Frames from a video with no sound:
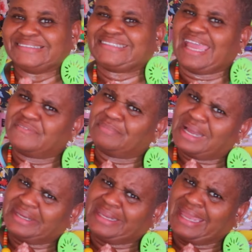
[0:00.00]
Saving
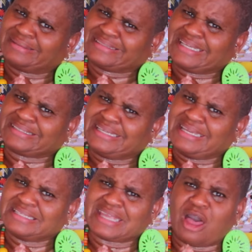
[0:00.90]
money at 60
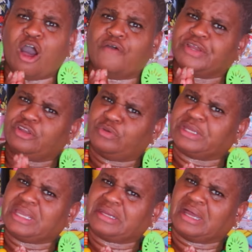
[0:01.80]
years old for you
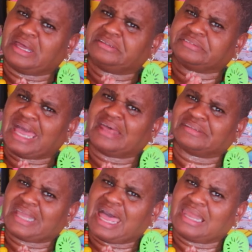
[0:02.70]
to get
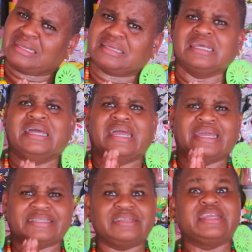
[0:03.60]
$100,000,
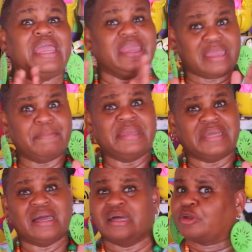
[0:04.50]
and yeah, it can be
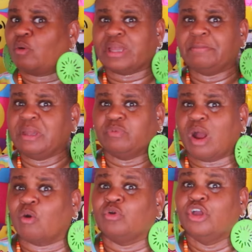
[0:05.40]
done. Don't get me
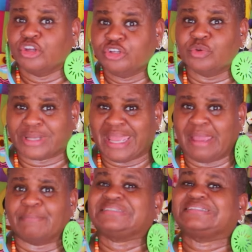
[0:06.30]
wrong, you
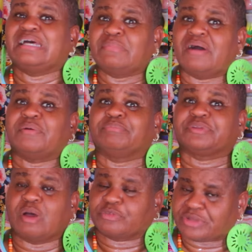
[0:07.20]
can. But some of
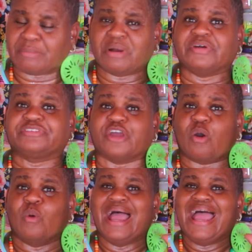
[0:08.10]
us
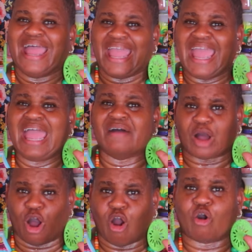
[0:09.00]
don't
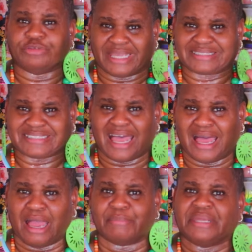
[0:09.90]
have all that
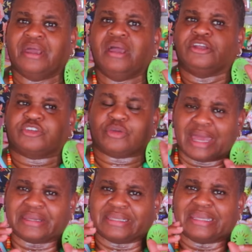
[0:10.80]
time and
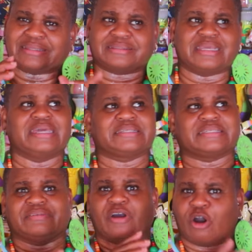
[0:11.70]
trying to get this
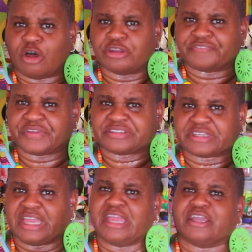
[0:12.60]
and on a
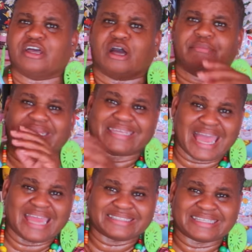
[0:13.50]
fixed income and
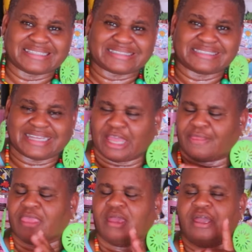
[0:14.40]
got this and
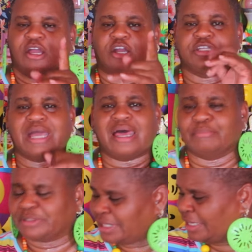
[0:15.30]
that. Y'all,
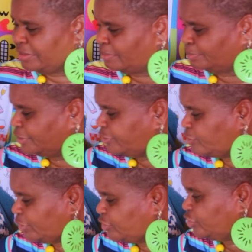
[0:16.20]
I'm gonna tell you, this
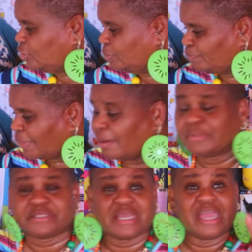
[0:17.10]
is what you do. I'm
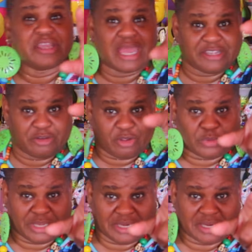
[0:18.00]
gonna tell you how you
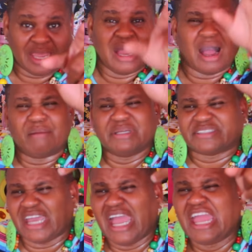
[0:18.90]
gonna get it. I'm gonna
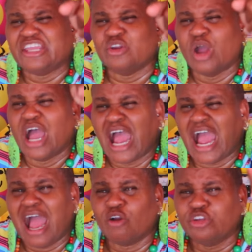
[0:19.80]
tell you
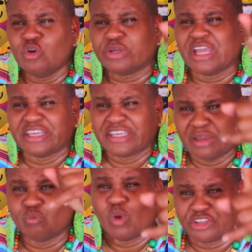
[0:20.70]
how you can
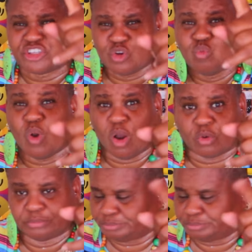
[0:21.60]
get what you want.